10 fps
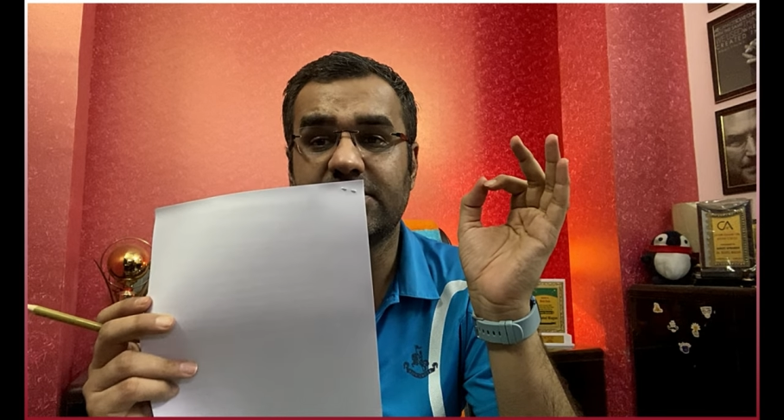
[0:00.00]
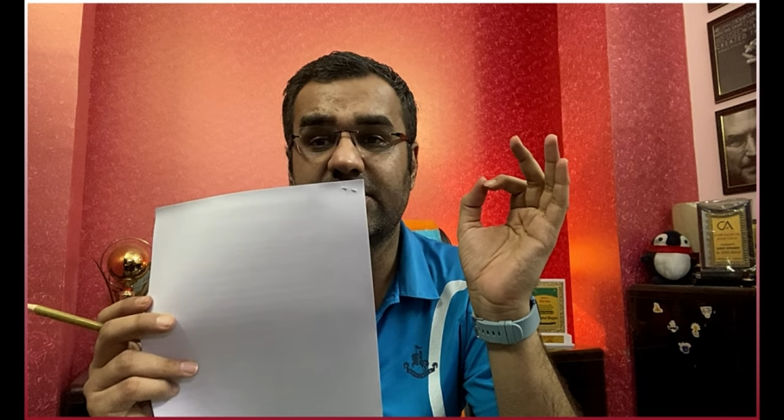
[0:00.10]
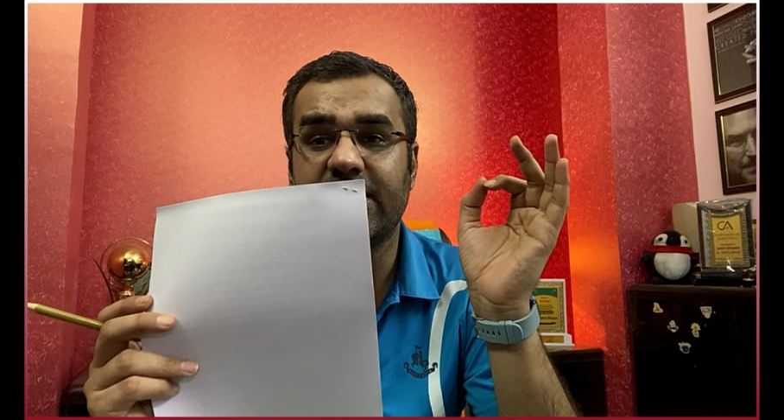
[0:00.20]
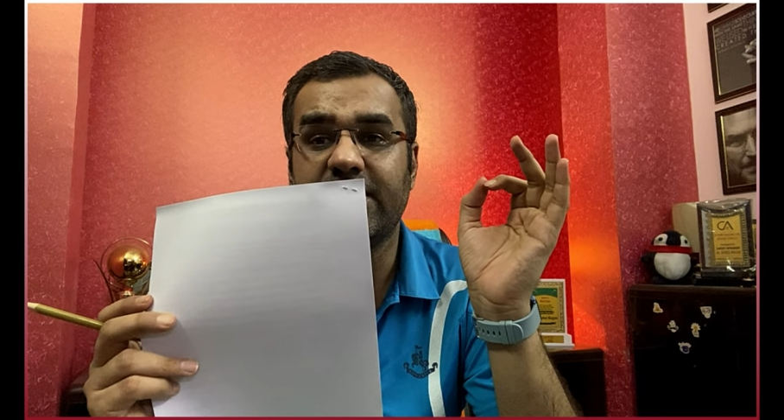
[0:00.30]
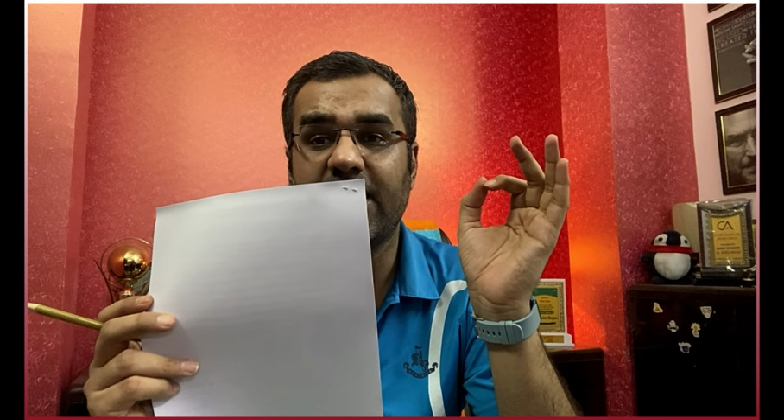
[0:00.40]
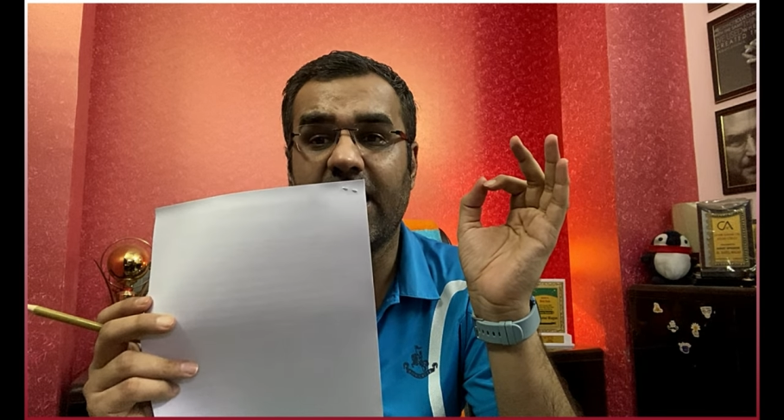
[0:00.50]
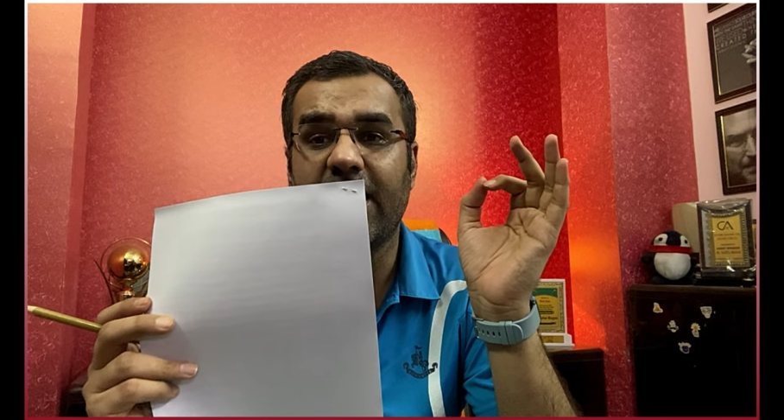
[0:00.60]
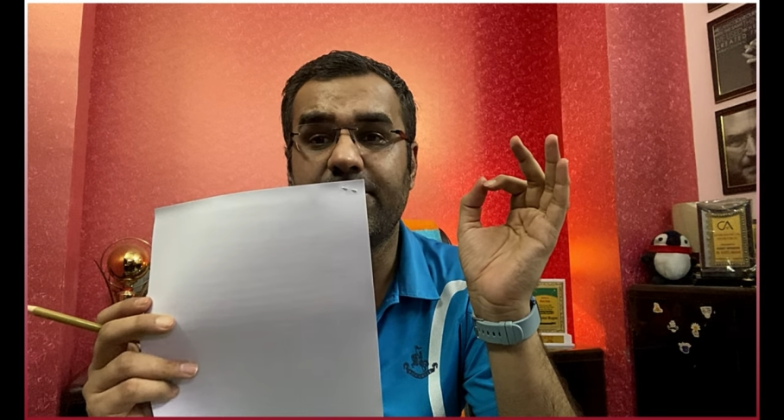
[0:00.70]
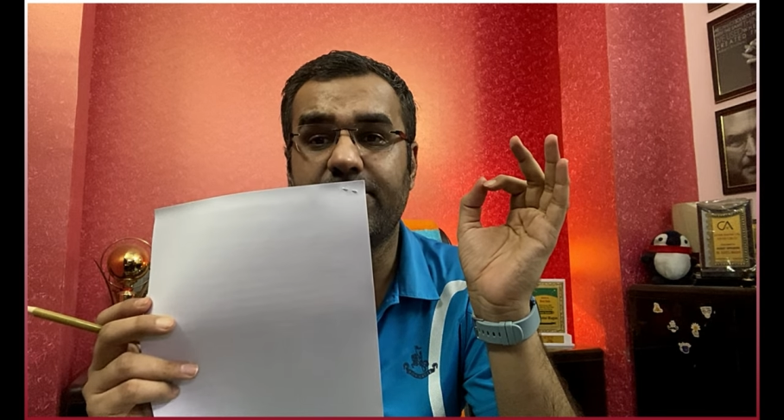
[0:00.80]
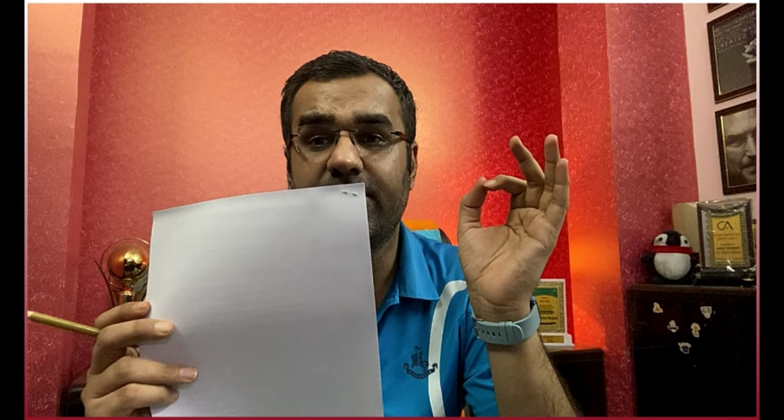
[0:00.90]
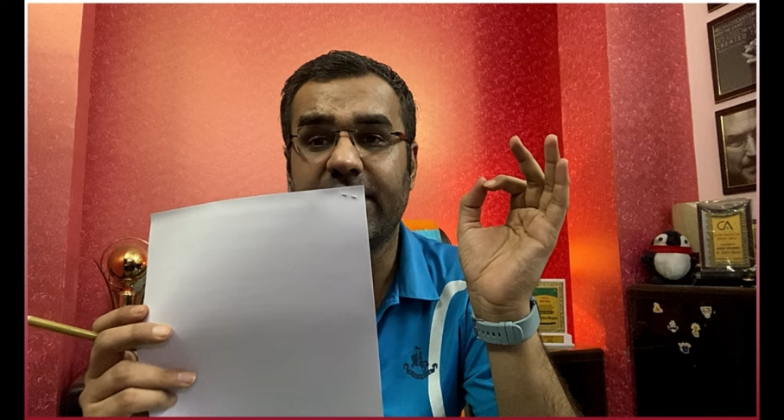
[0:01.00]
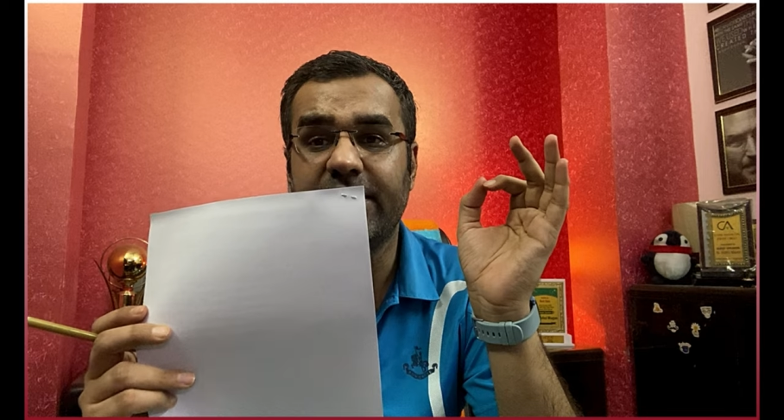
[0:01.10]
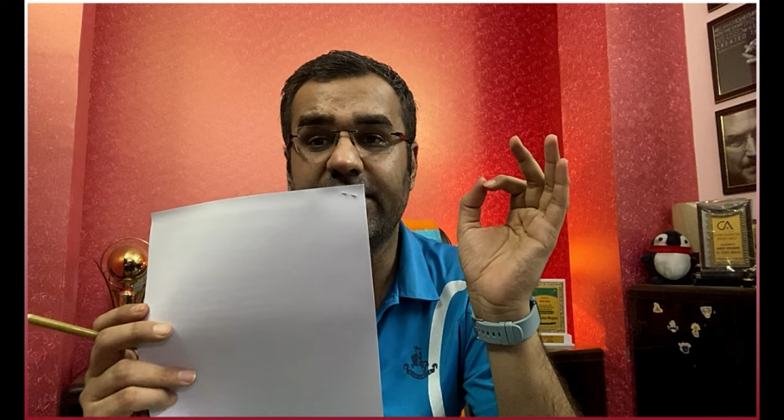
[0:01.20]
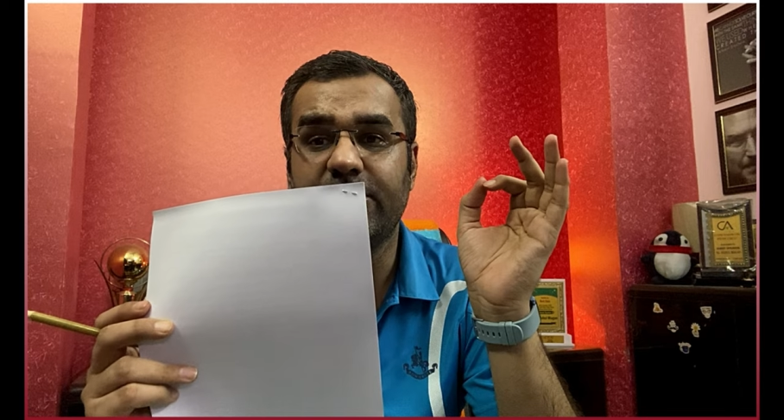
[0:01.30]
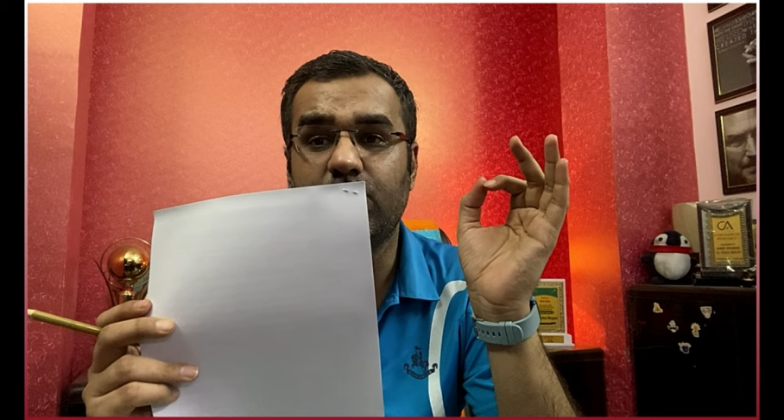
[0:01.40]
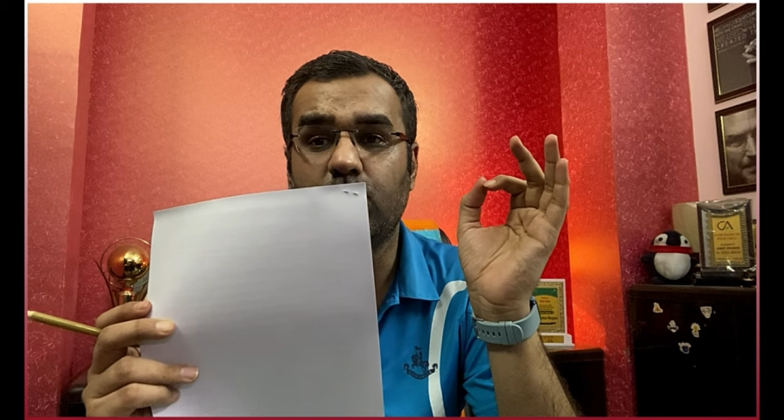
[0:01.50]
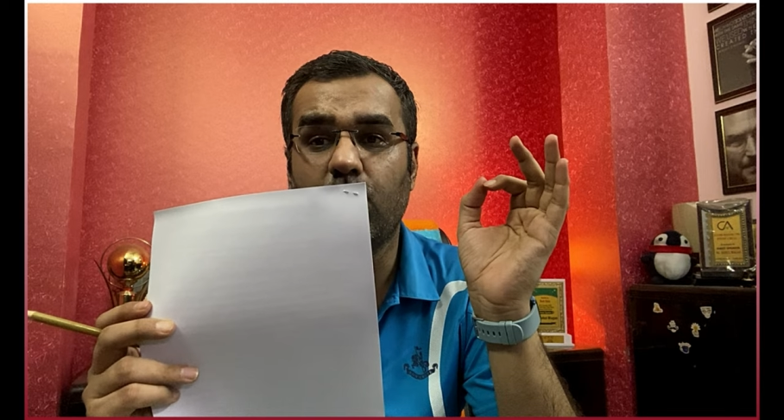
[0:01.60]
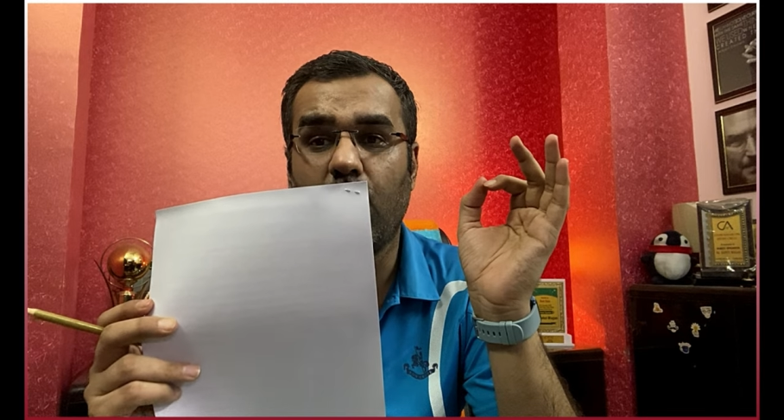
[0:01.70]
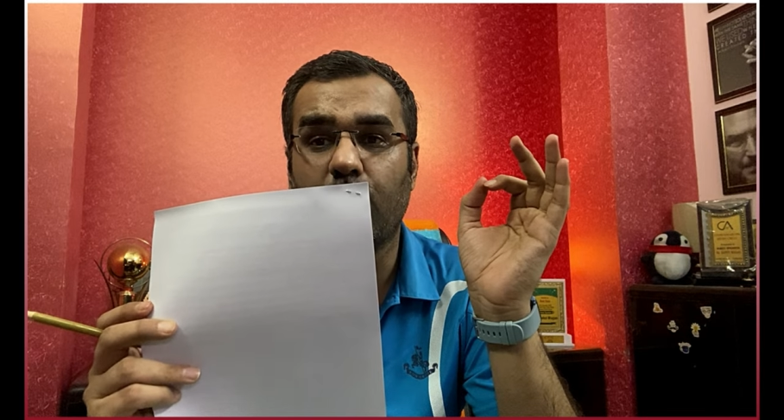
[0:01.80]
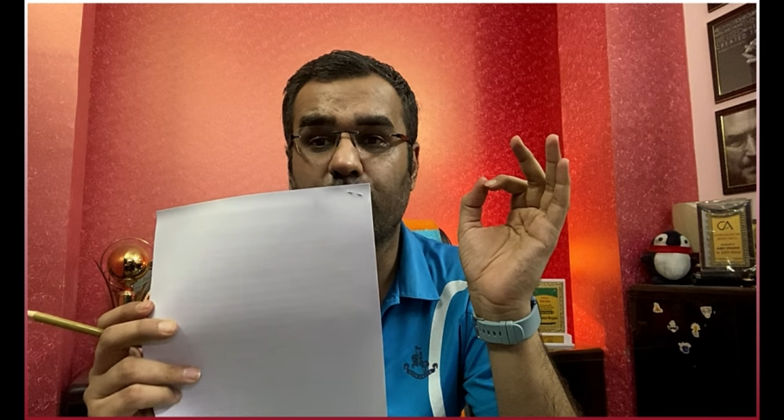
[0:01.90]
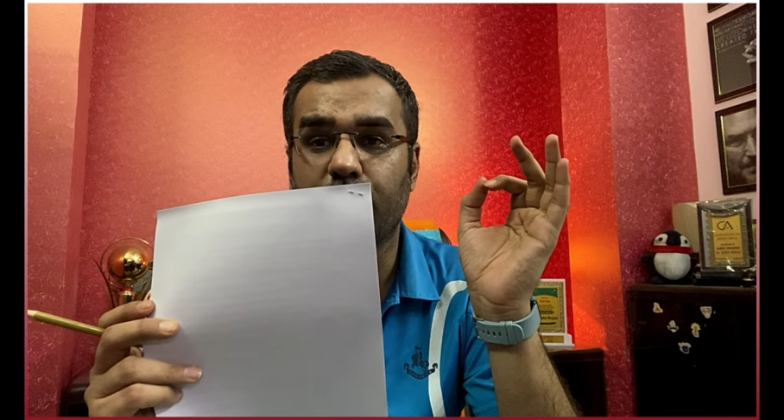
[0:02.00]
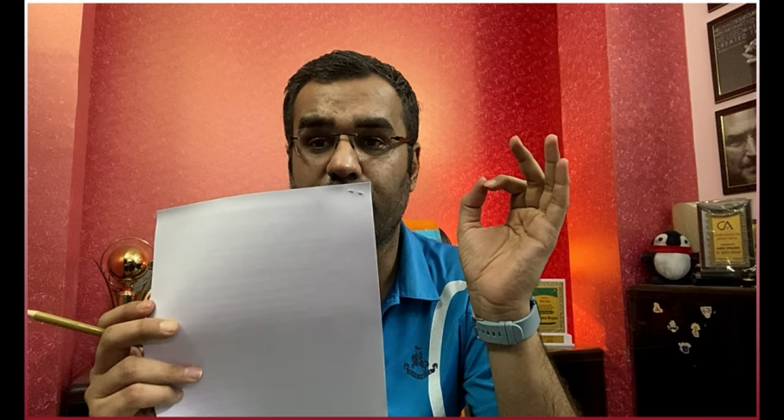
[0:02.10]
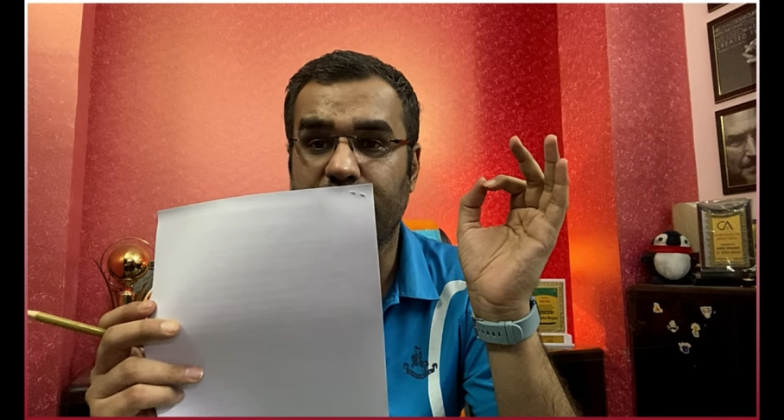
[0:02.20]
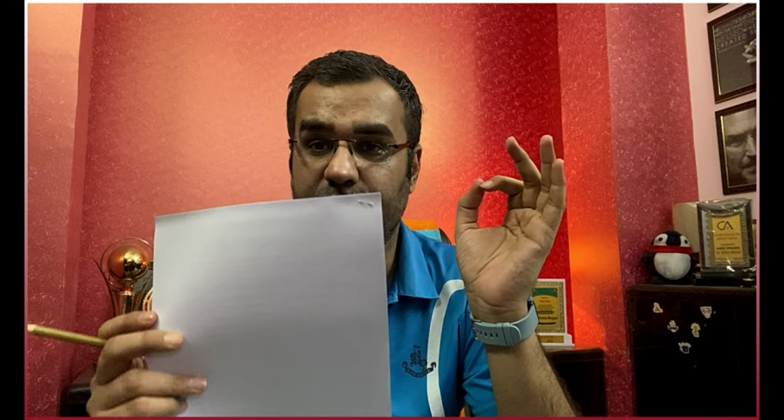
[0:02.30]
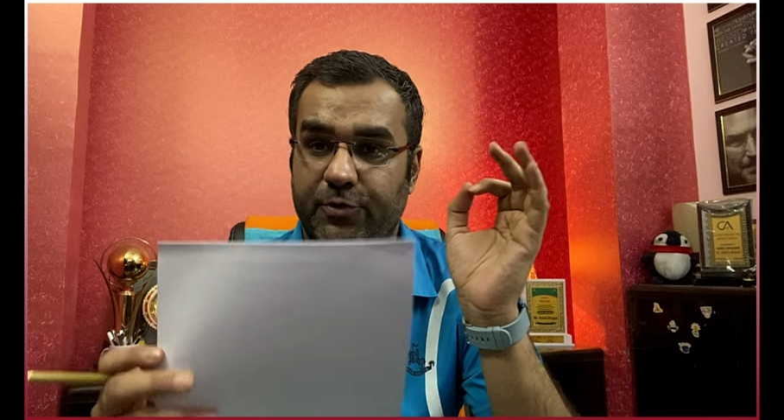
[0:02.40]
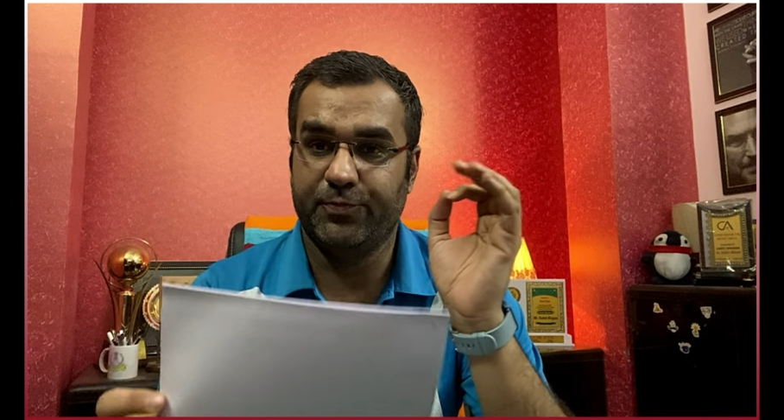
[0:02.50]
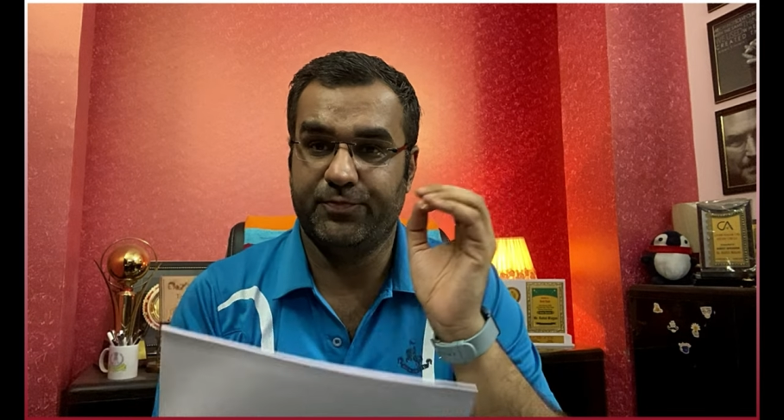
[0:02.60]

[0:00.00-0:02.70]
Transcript: then I am ready to argue with you.